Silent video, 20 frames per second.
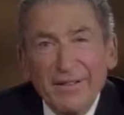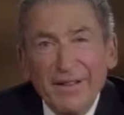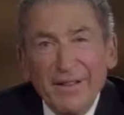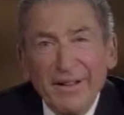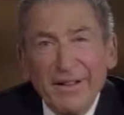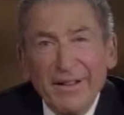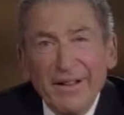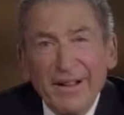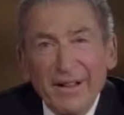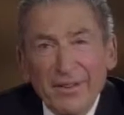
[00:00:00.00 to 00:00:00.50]

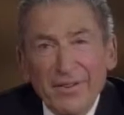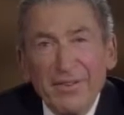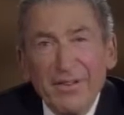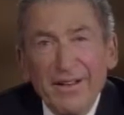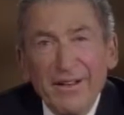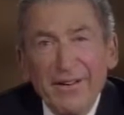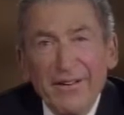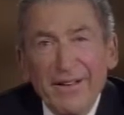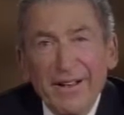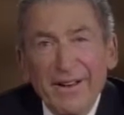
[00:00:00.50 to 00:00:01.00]

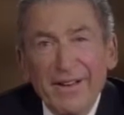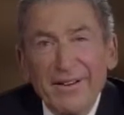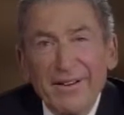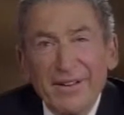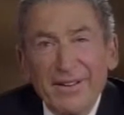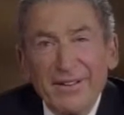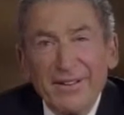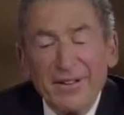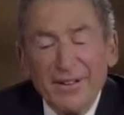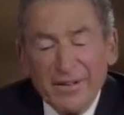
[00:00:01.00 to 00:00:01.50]
healthcare entity
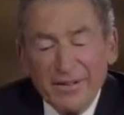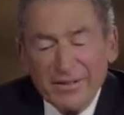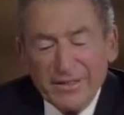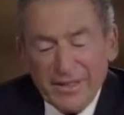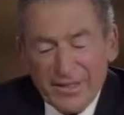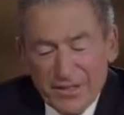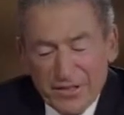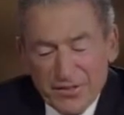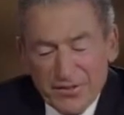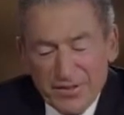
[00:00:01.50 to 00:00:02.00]
in the
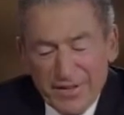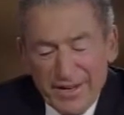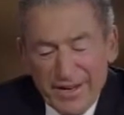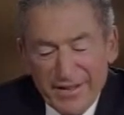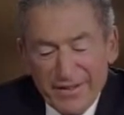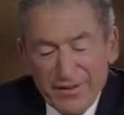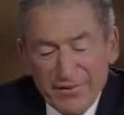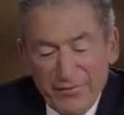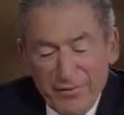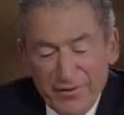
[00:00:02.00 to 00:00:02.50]
country
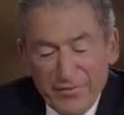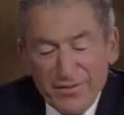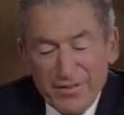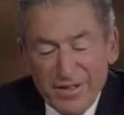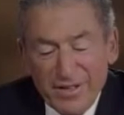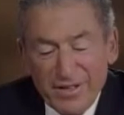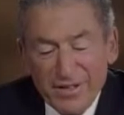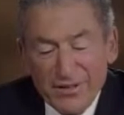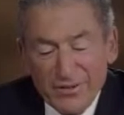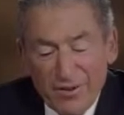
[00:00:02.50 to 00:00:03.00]
and the
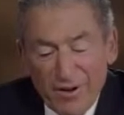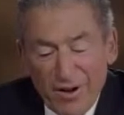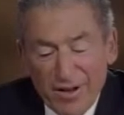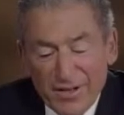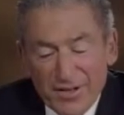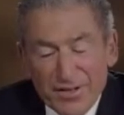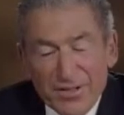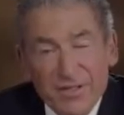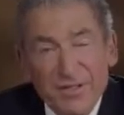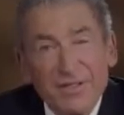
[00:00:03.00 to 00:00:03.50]
15th
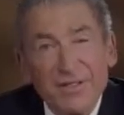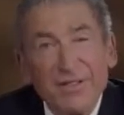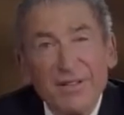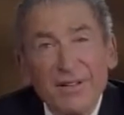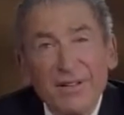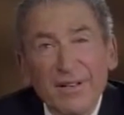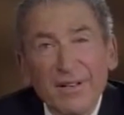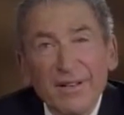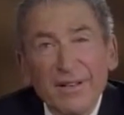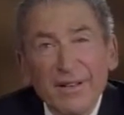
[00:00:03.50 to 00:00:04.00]
largest
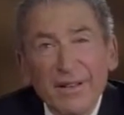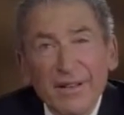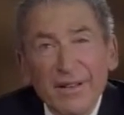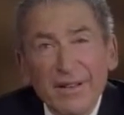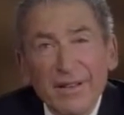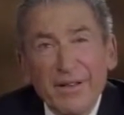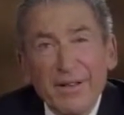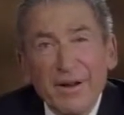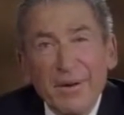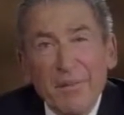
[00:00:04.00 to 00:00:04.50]

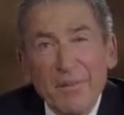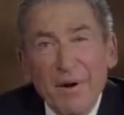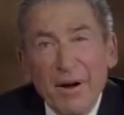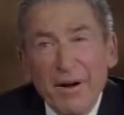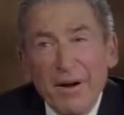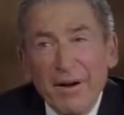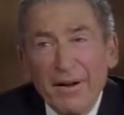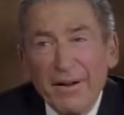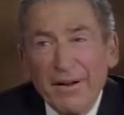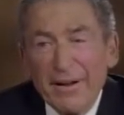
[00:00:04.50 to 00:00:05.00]
in
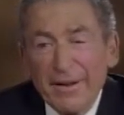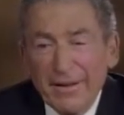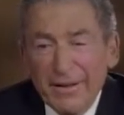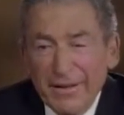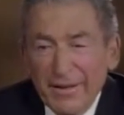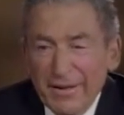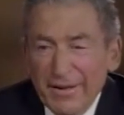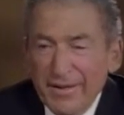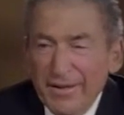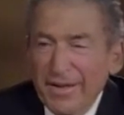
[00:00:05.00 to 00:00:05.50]
America.
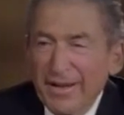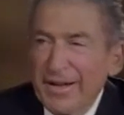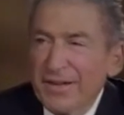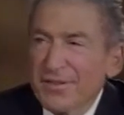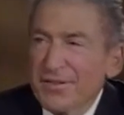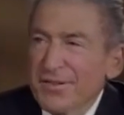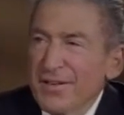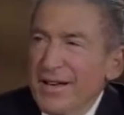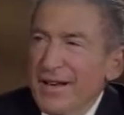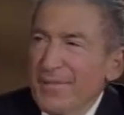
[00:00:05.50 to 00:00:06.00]
And
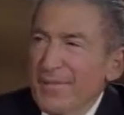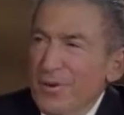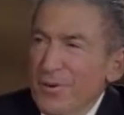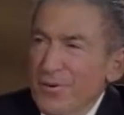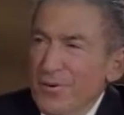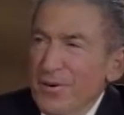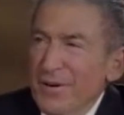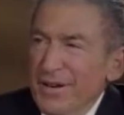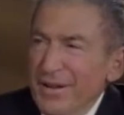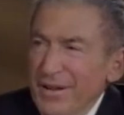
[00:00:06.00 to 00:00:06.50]
Sam, you
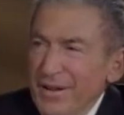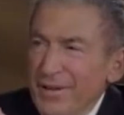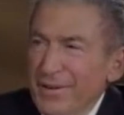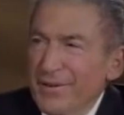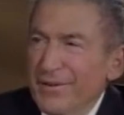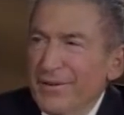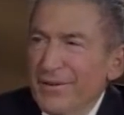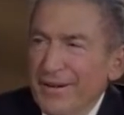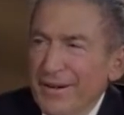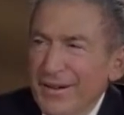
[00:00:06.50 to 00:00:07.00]
were
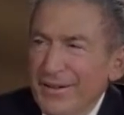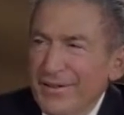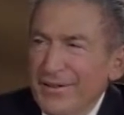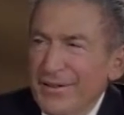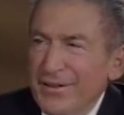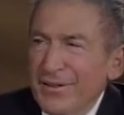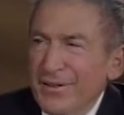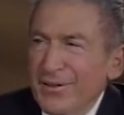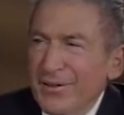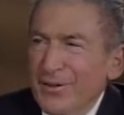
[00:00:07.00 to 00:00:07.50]
here at
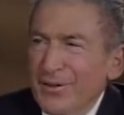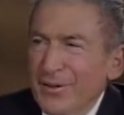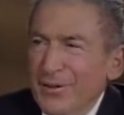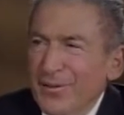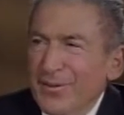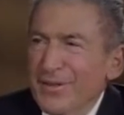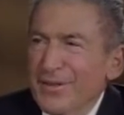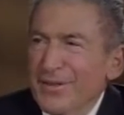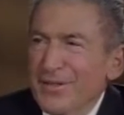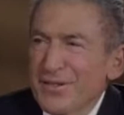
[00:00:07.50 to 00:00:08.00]
the
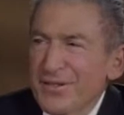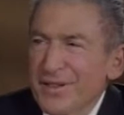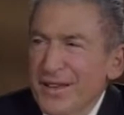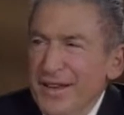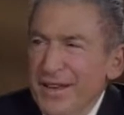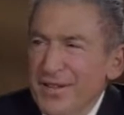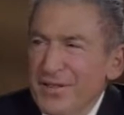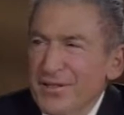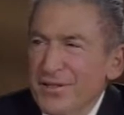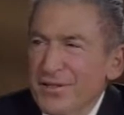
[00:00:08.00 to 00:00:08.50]
early
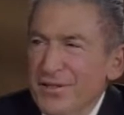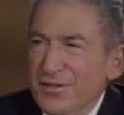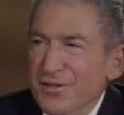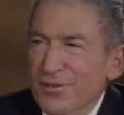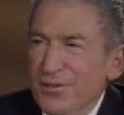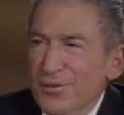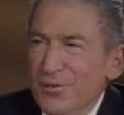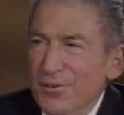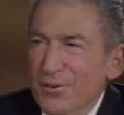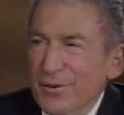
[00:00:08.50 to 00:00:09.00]
stages.
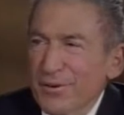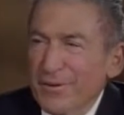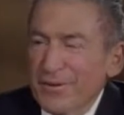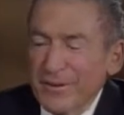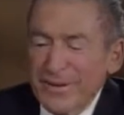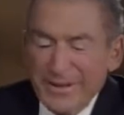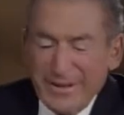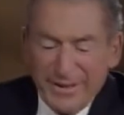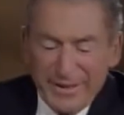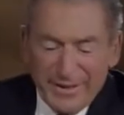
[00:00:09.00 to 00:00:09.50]
You were
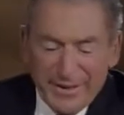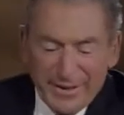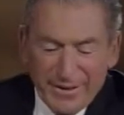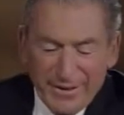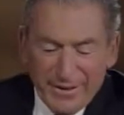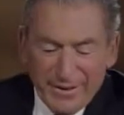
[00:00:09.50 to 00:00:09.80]
the